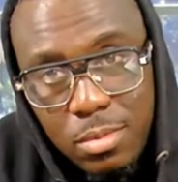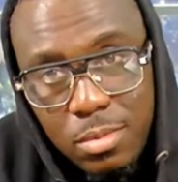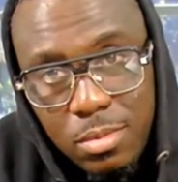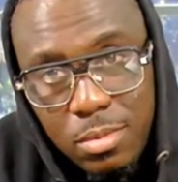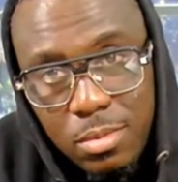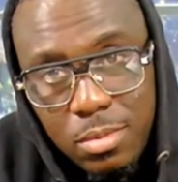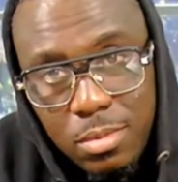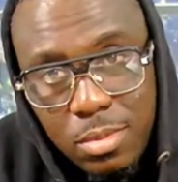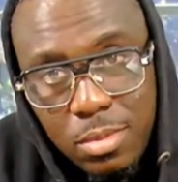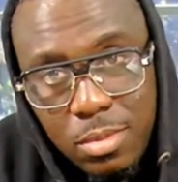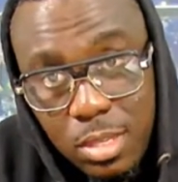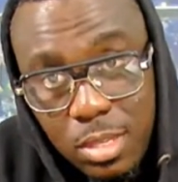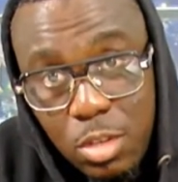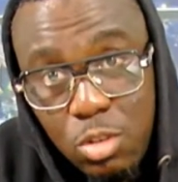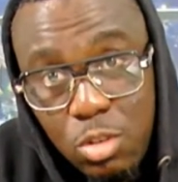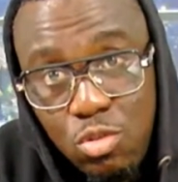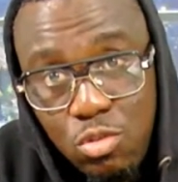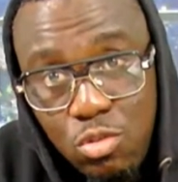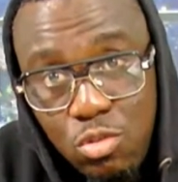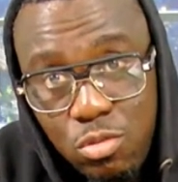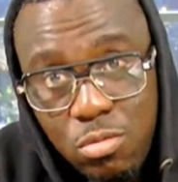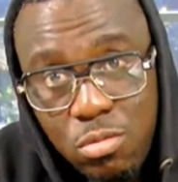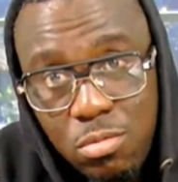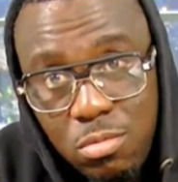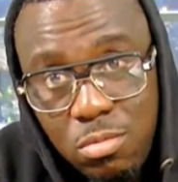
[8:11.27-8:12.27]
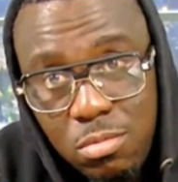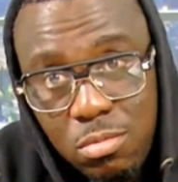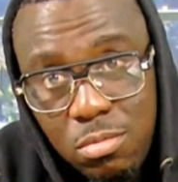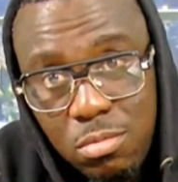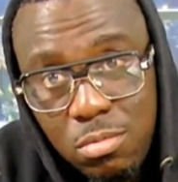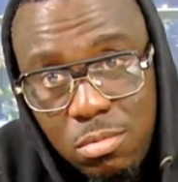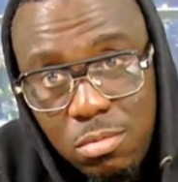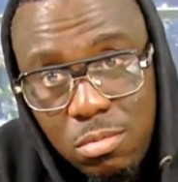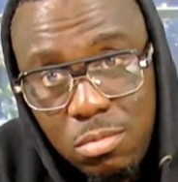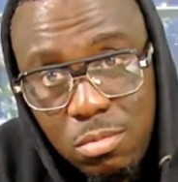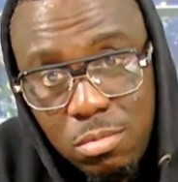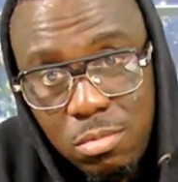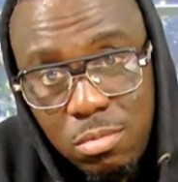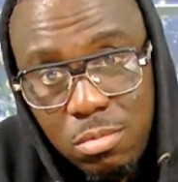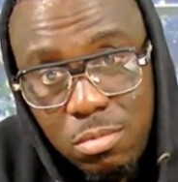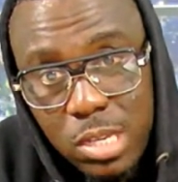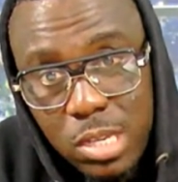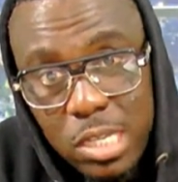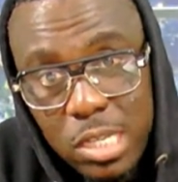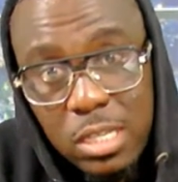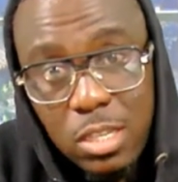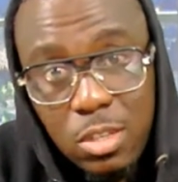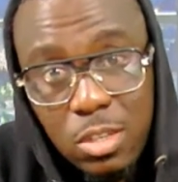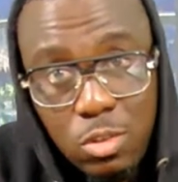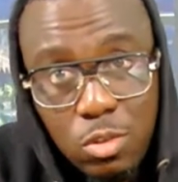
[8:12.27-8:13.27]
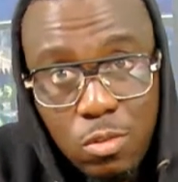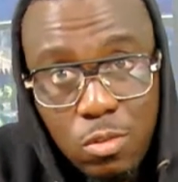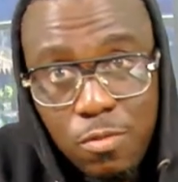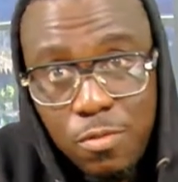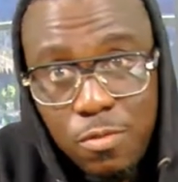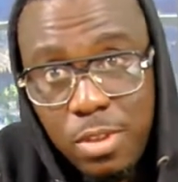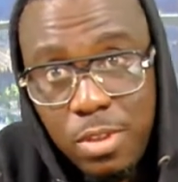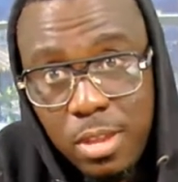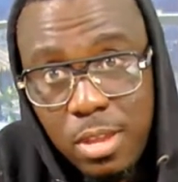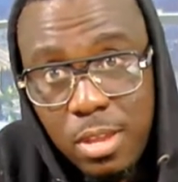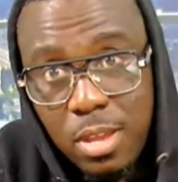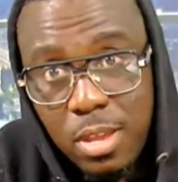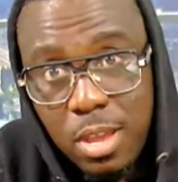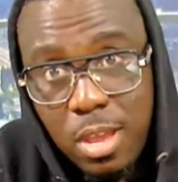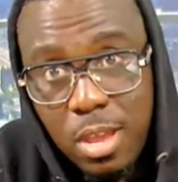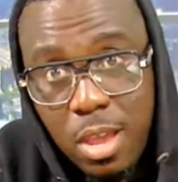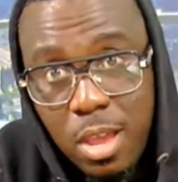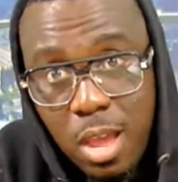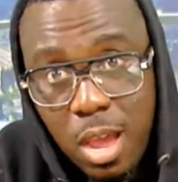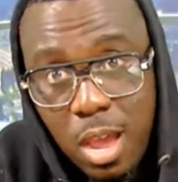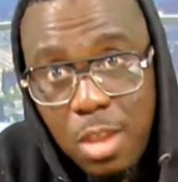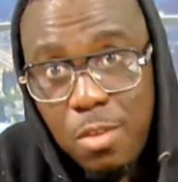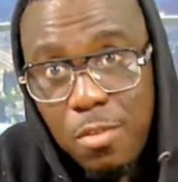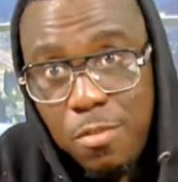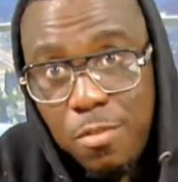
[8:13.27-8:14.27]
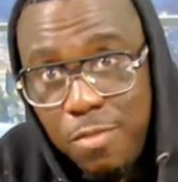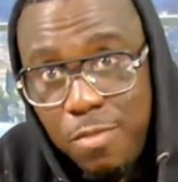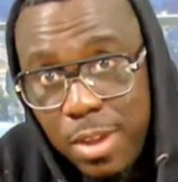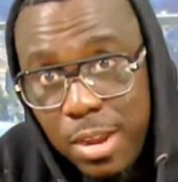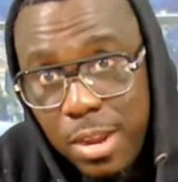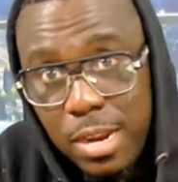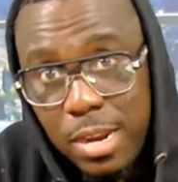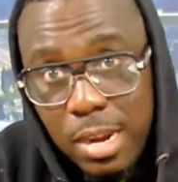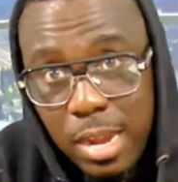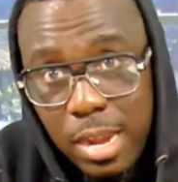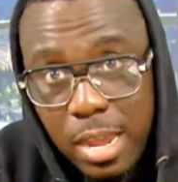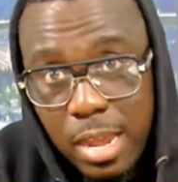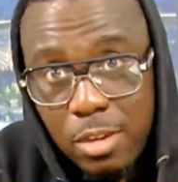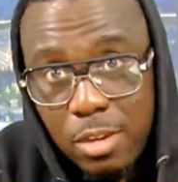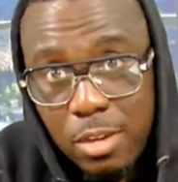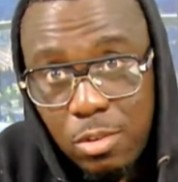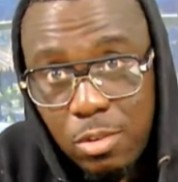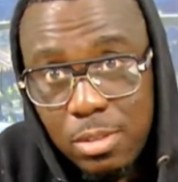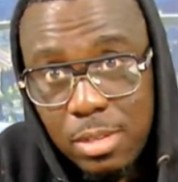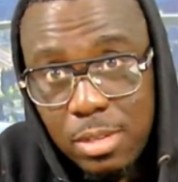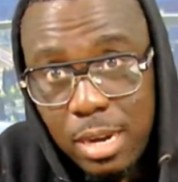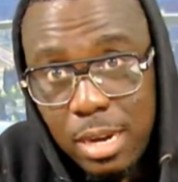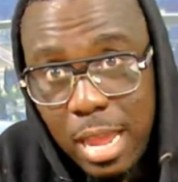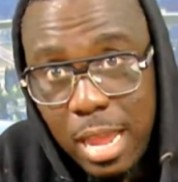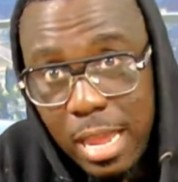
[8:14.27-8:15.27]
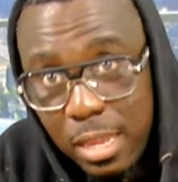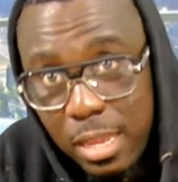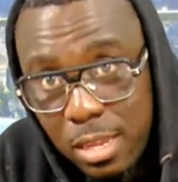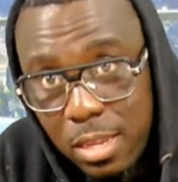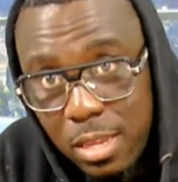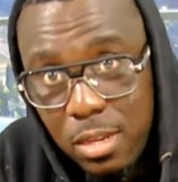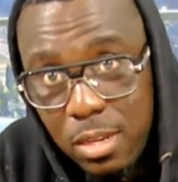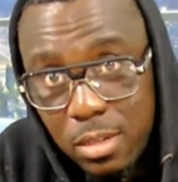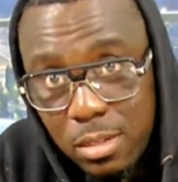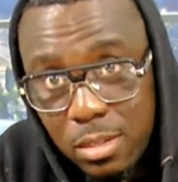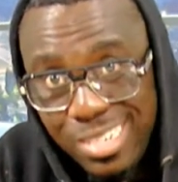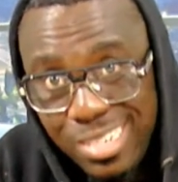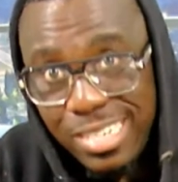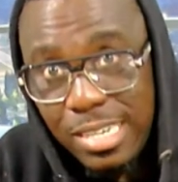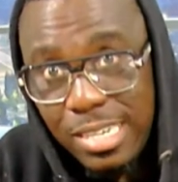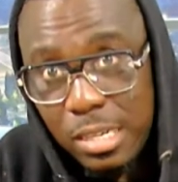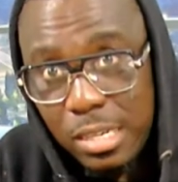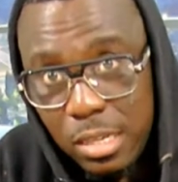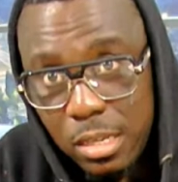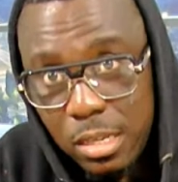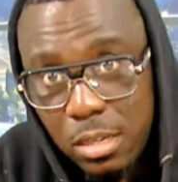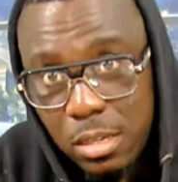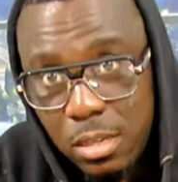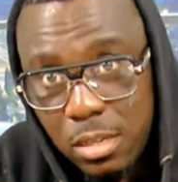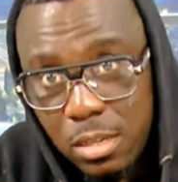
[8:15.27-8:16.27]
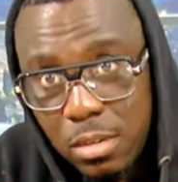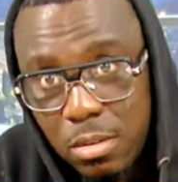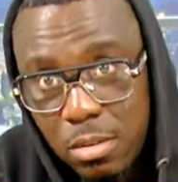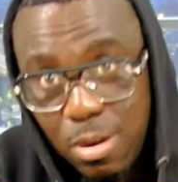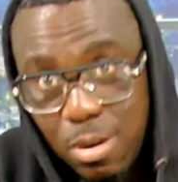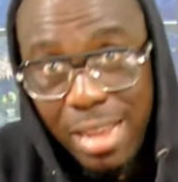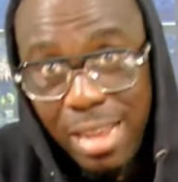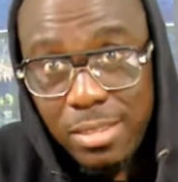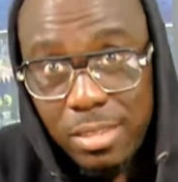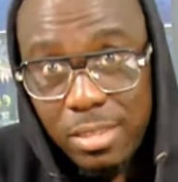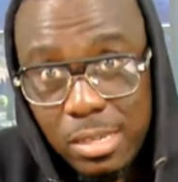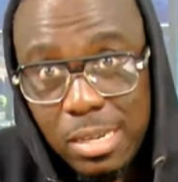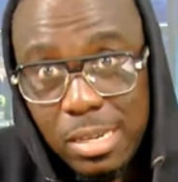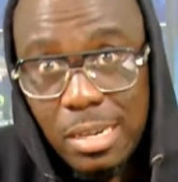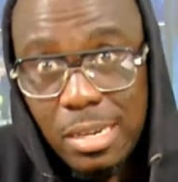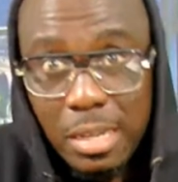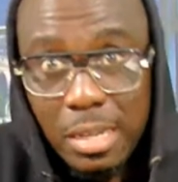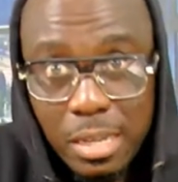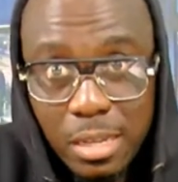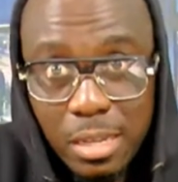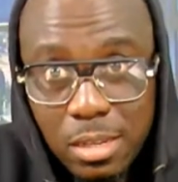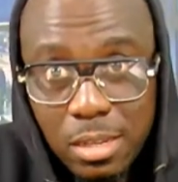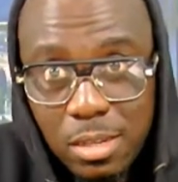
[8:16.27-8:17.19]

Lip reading: Is it true? Is it so? Are you funny like Dr. Likey, Nene, Ras Nene?